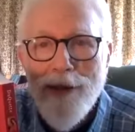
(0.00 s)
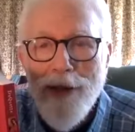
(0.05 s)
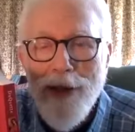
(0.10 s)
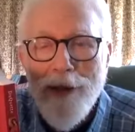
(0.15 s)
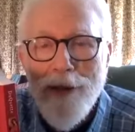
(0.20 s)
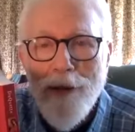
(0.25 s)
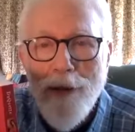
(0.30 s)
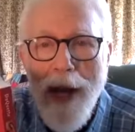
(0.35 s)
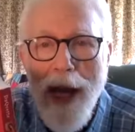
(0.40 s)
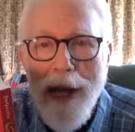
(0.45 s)

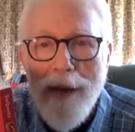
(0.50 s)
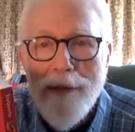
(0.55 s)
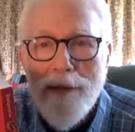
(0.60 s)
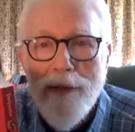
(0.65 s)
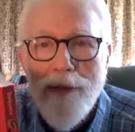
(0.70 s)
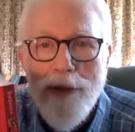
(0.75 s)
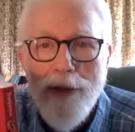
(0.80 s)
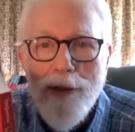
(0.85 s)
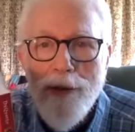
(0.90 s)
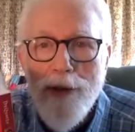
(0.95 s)
and
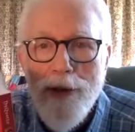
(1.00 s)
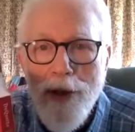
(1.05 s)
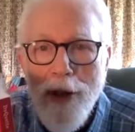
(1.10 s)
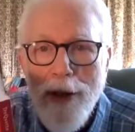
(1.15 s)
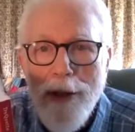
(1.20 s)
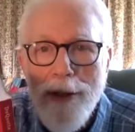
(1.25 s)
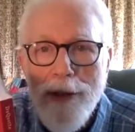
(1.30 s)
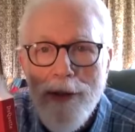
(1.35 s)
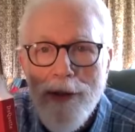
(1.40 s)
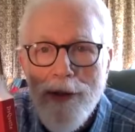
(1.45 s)
graphs and
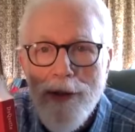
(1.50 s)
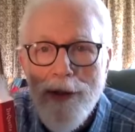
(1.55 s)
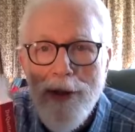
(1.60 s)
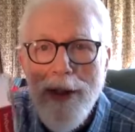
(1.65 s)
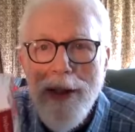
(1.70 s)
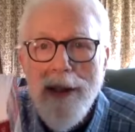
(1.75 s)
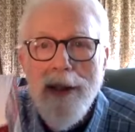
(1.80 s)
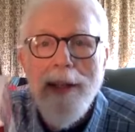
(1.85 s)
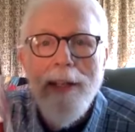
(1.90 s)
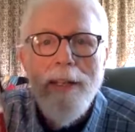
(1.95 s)
charts
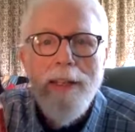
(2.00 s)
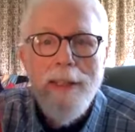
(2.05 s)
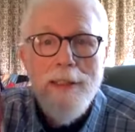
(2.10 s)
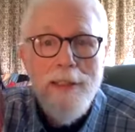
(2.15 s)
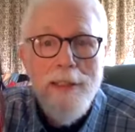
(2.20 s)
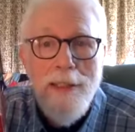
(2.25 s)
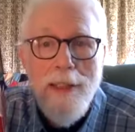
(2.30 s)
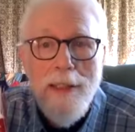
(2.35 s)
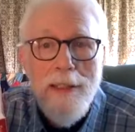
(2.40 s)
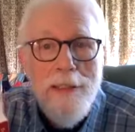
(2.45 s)

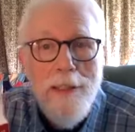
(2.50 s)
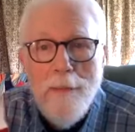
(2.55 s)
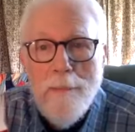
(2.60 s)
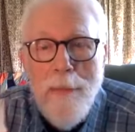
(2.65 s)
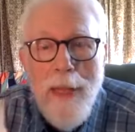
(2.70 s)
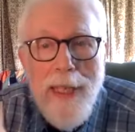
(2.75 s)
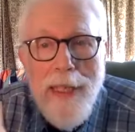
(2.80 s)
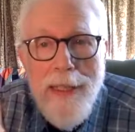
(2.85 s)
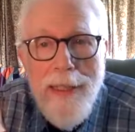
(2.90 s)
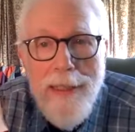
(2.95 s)
to
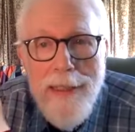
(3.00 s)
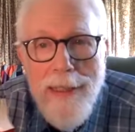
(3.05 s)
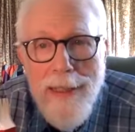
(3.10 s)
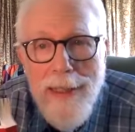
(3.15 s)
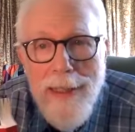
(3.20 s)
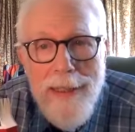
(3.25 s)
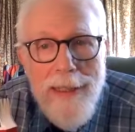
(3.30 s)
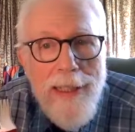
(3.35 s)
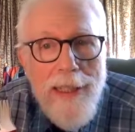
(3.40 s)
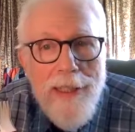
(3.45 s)
make it
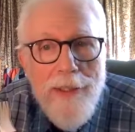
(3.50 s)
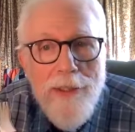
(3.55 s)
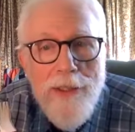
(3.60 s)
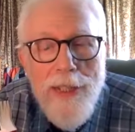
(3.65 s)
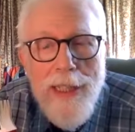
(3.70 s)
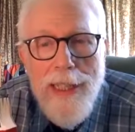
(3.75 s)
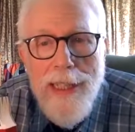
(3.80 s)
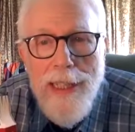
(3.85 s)
at least